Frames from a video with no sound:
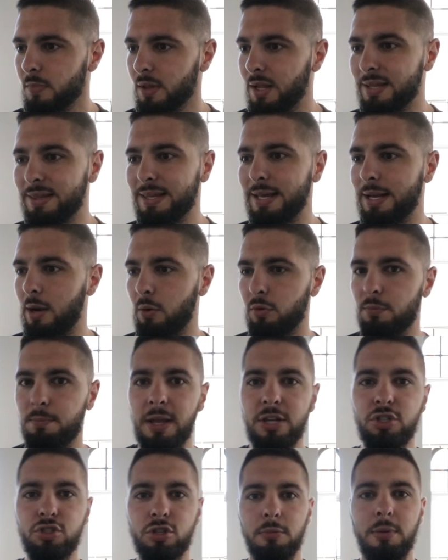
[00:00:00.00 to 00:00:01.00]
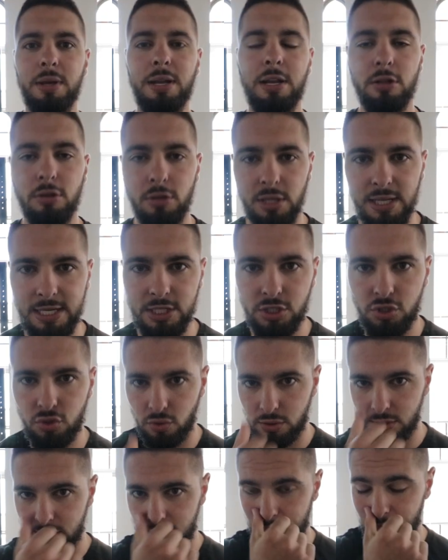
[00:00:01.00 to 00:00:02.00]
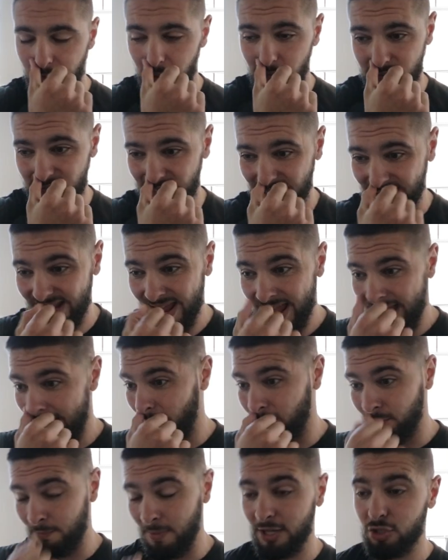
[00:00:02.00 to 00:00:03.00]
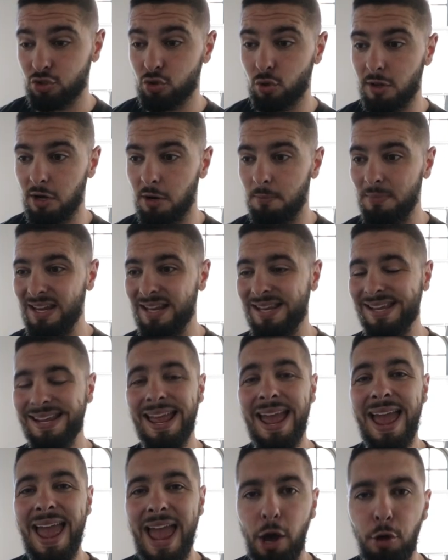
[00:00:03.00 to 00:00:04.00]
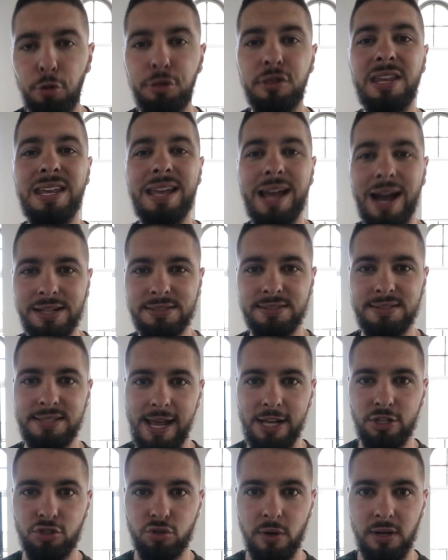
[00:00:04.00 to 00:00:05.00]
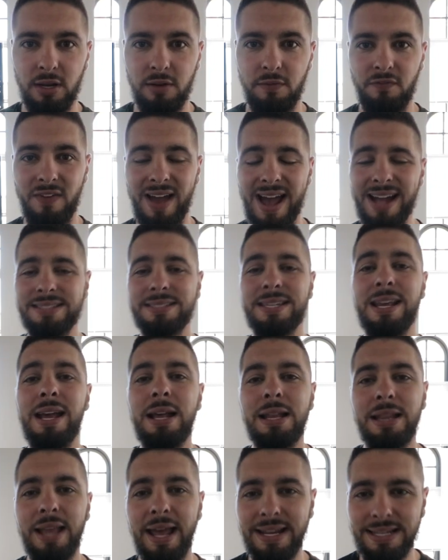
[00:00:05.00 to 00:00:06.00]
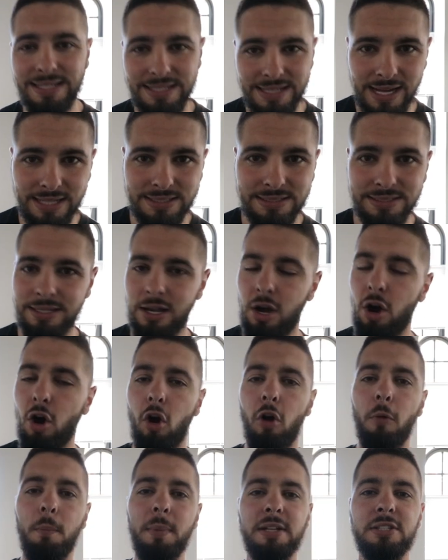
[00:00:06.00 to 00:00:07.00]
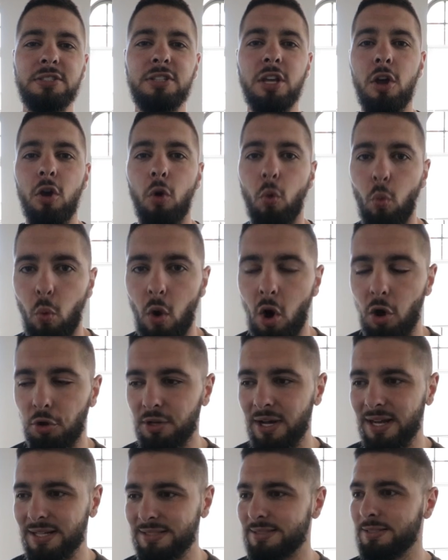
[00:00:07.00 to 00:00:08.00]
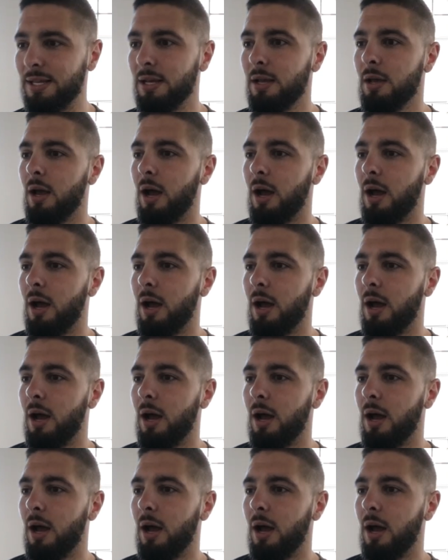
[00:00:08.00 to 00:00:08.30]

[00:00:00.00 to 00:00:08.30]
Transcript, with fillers: And then I would make sure I'm getting lean sources of protein. I would make sure that I'm eating healthy, unsaturated fats like nuts, almonds, walnuts,